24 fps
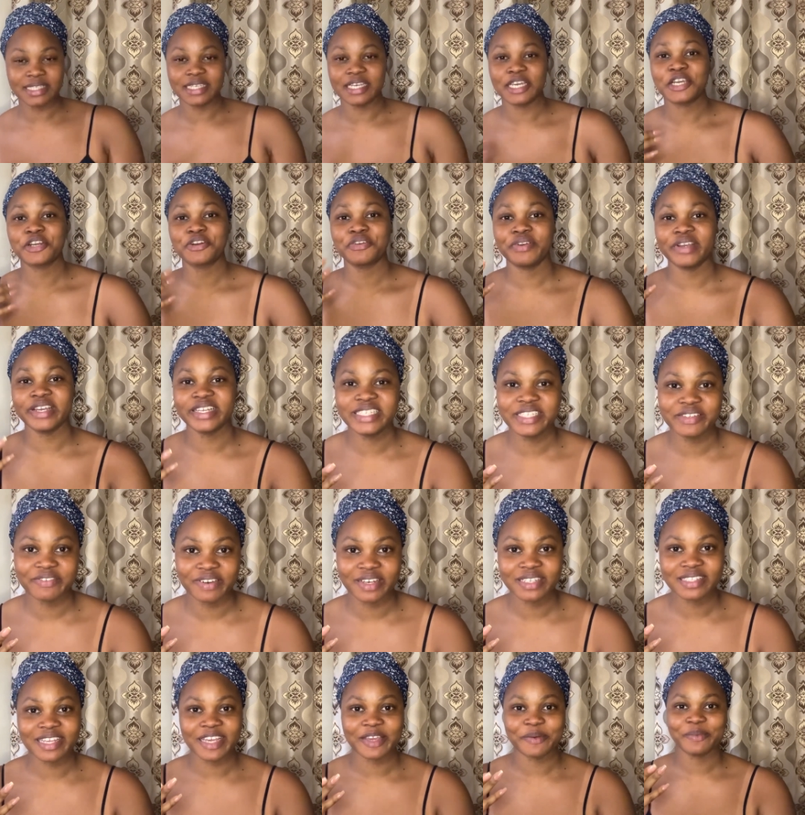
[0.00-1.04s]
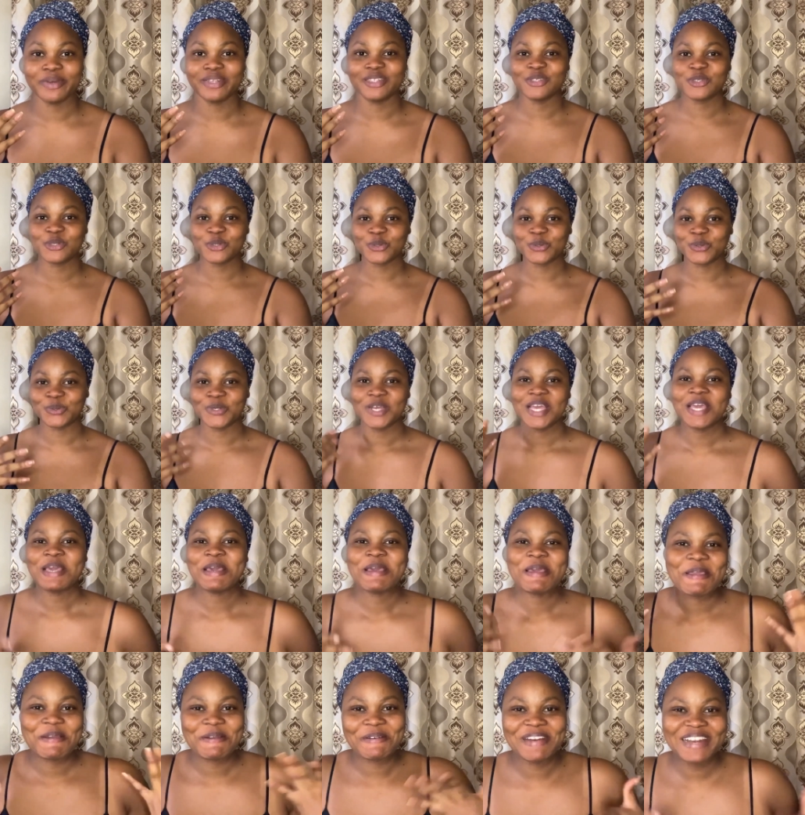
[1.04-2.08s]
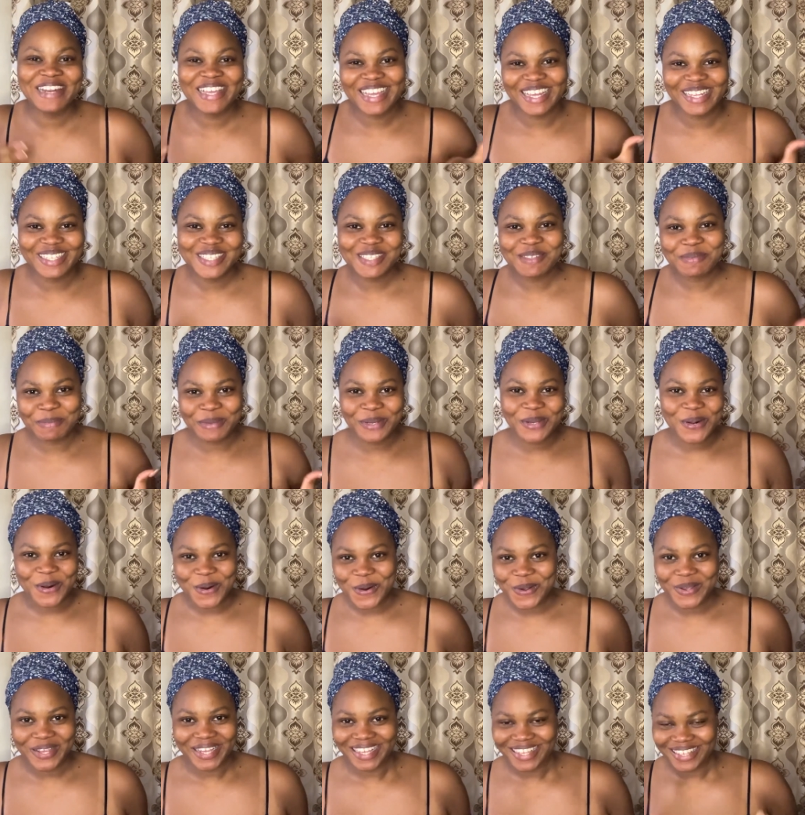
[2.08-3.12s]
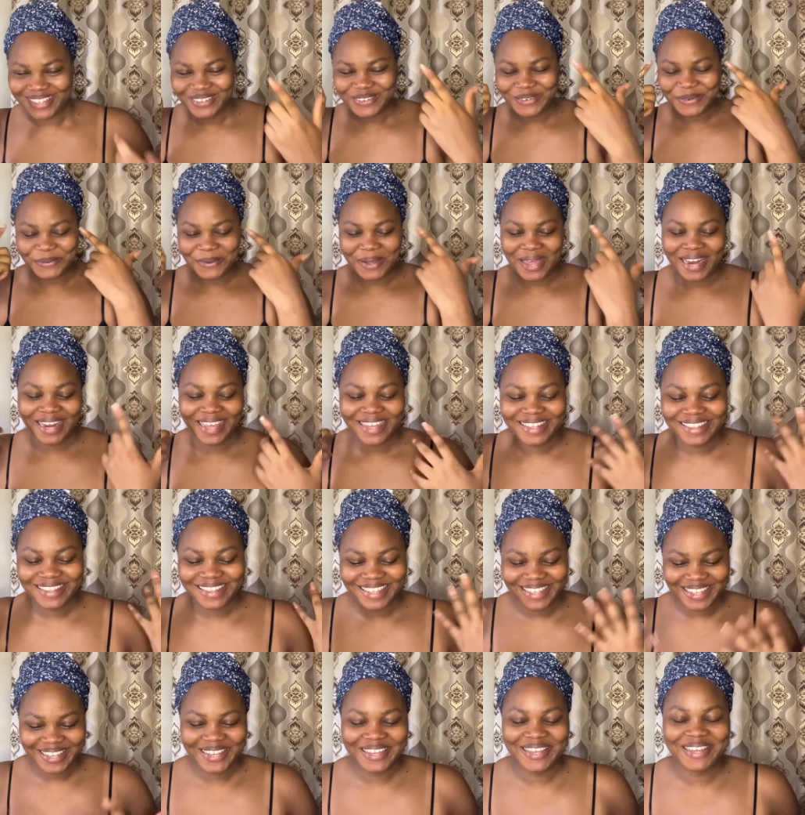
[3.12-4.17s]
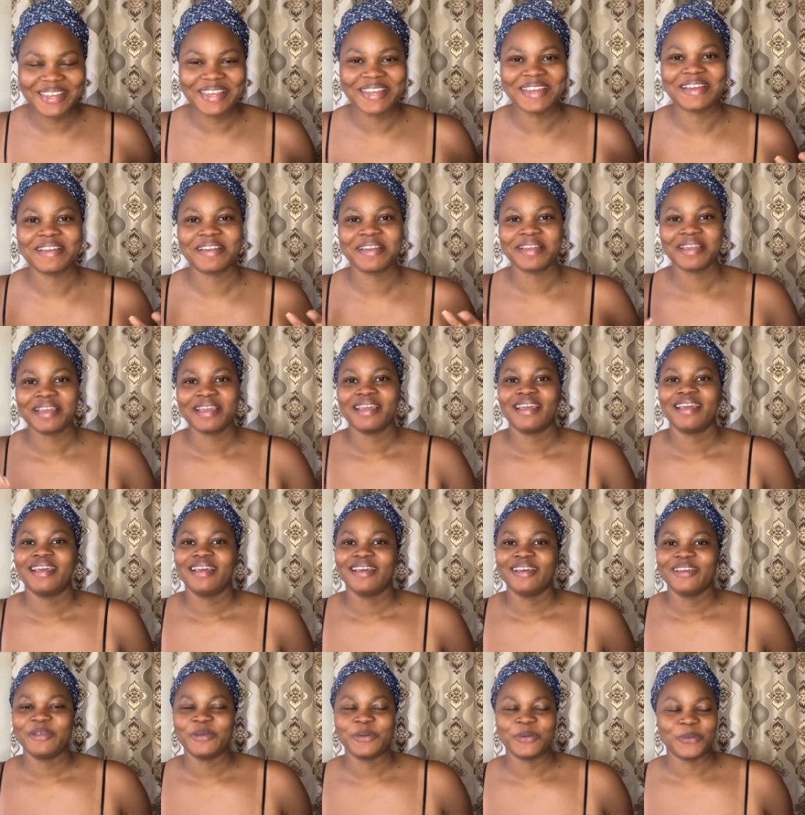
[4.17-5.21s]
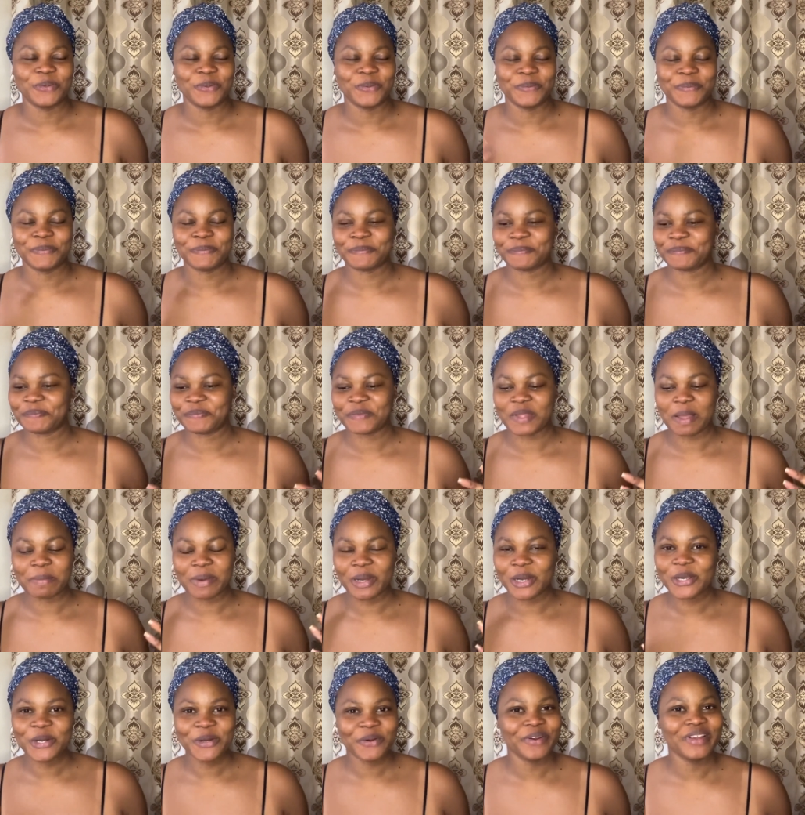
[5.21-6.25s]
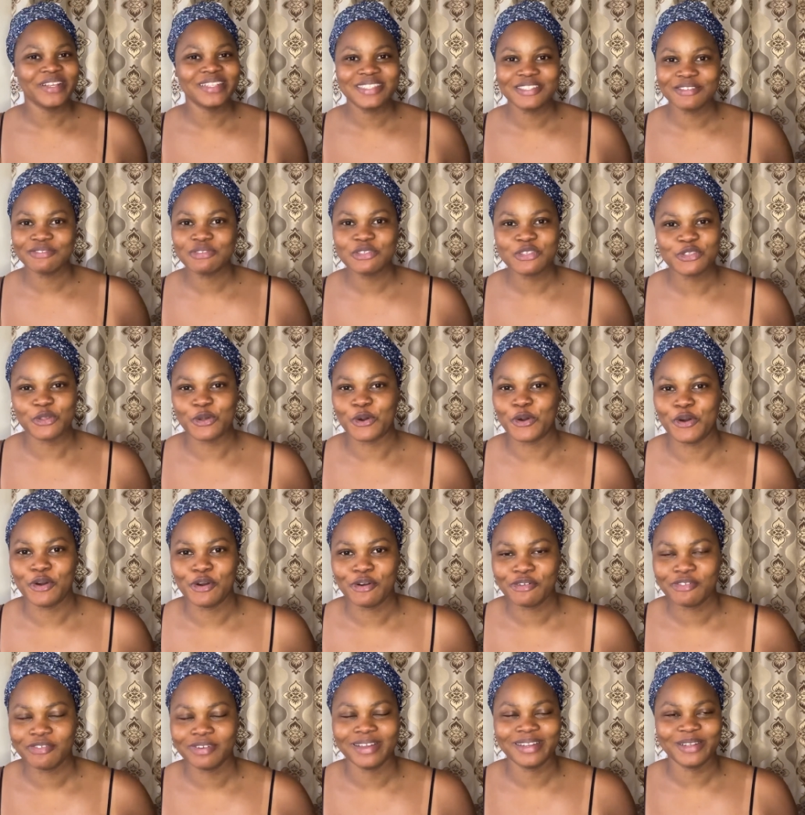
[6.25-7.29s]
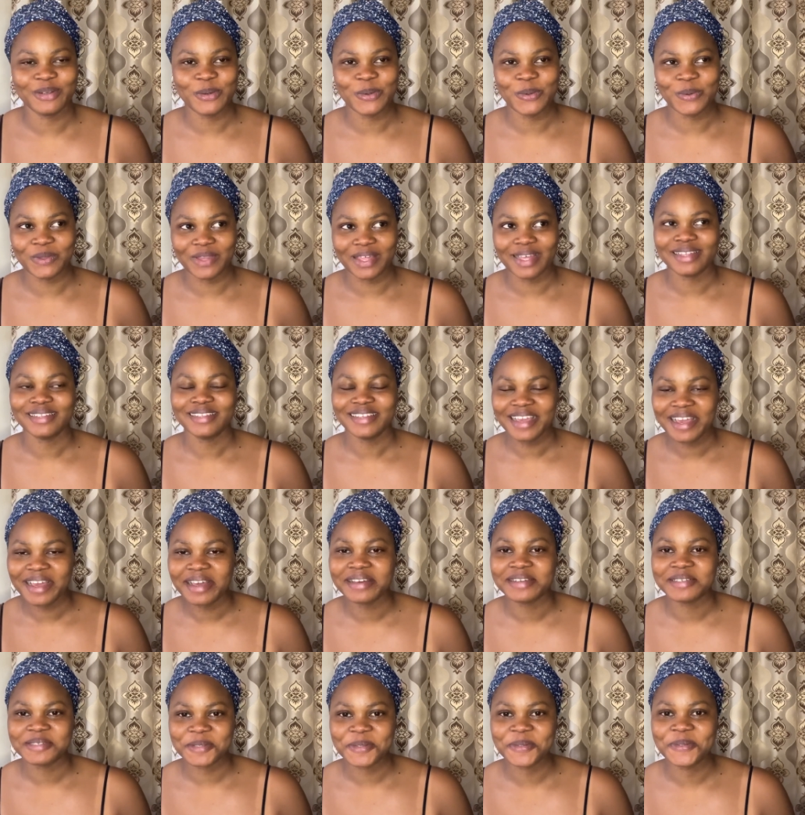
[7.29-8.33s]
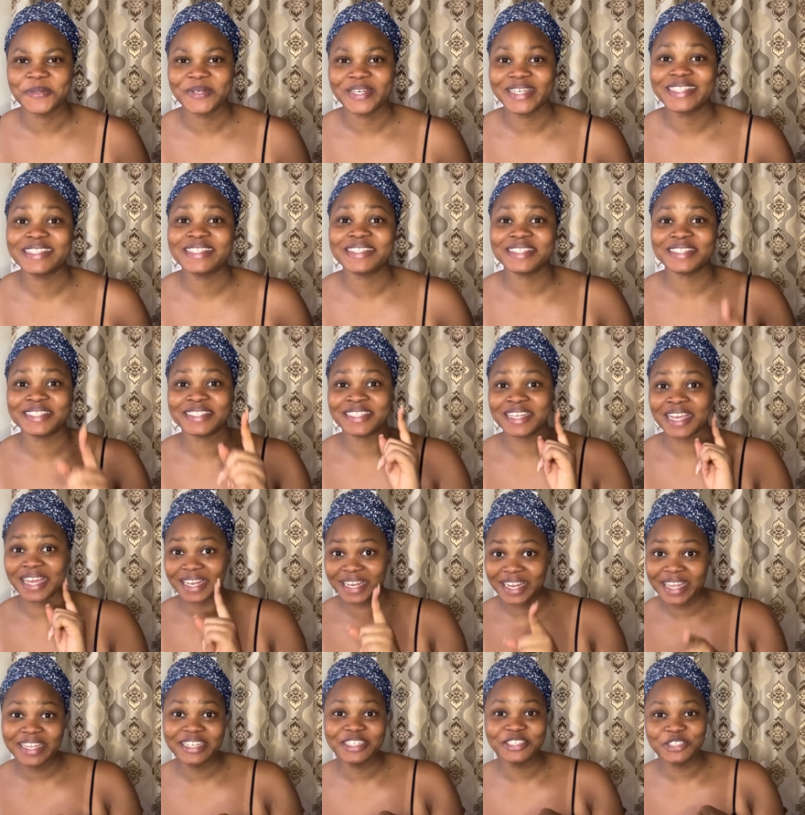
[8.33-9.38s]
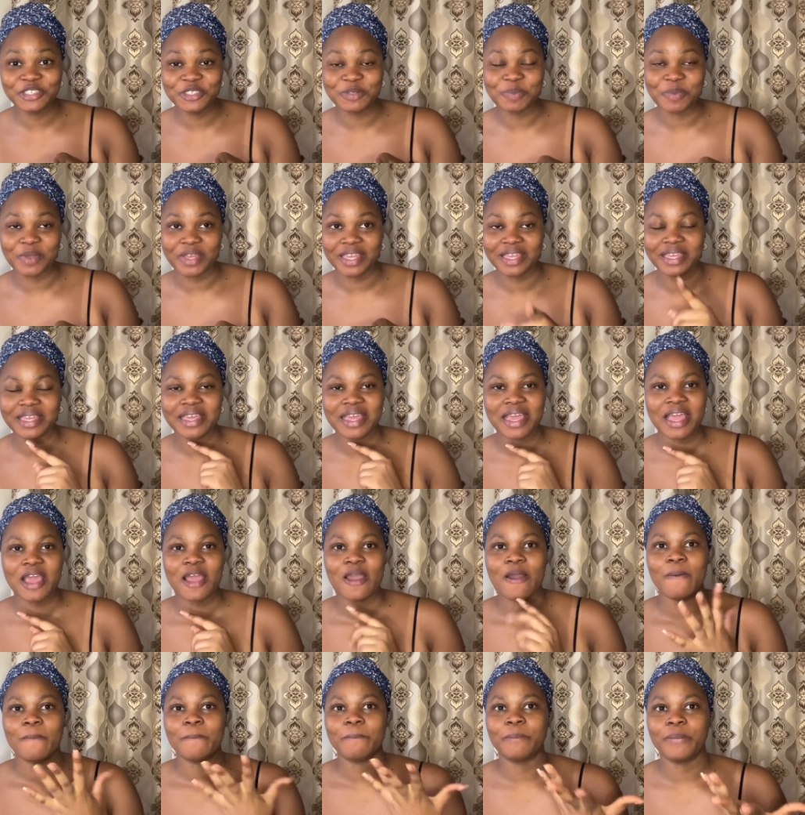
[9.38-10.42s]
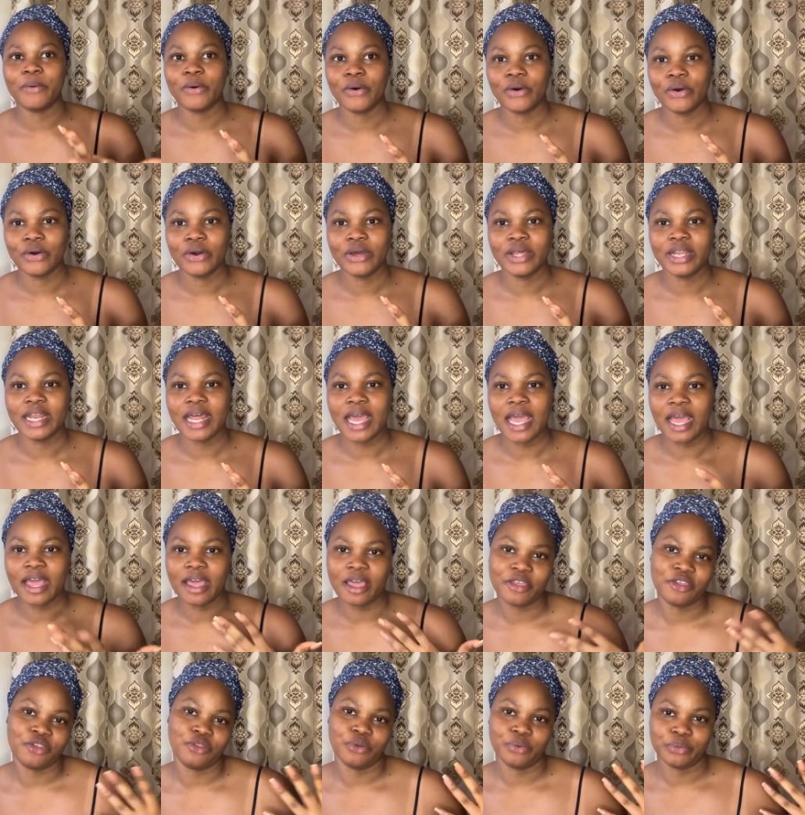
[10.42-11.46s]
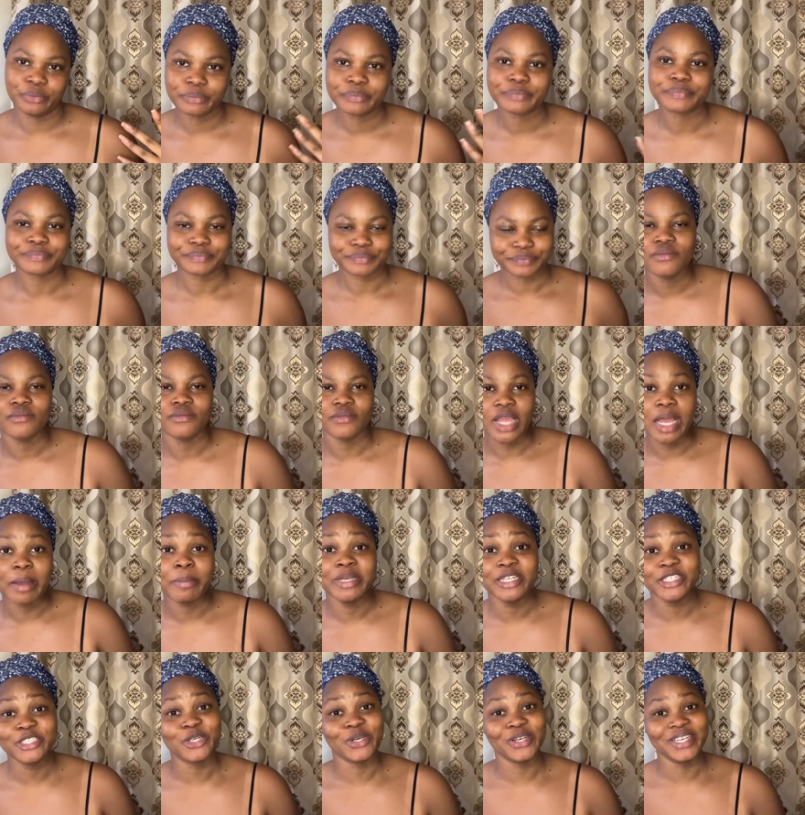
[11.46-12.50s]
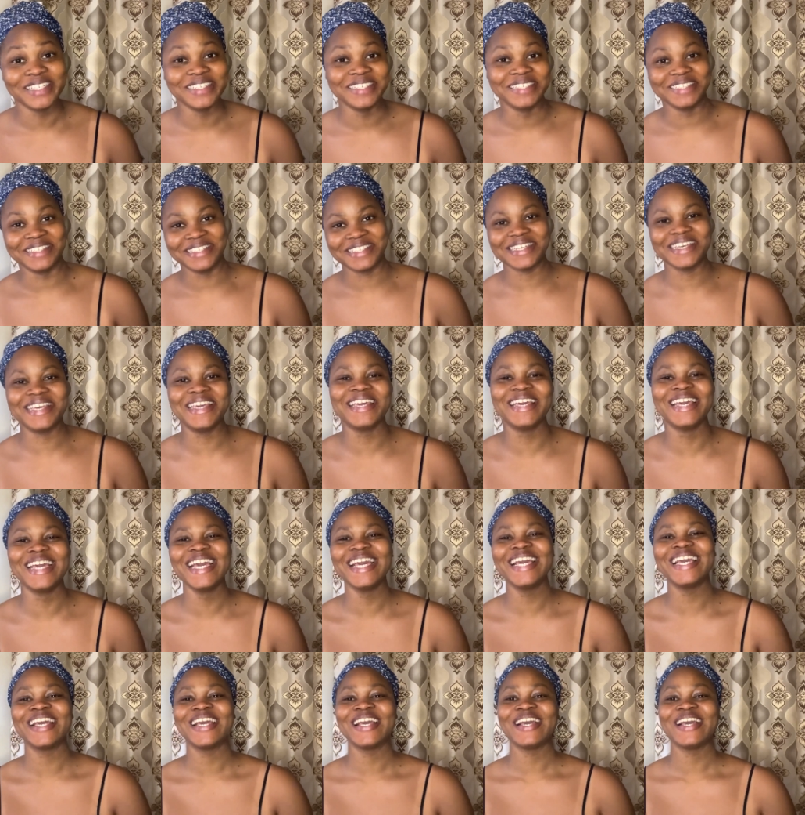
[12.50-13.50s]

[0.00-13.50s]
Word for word: a creative assignment. So it really gets me going. You know, I like thinking, you know, about creative stuff and all that. Yeah, so it's challenged me, but you know, I'm enjoying it.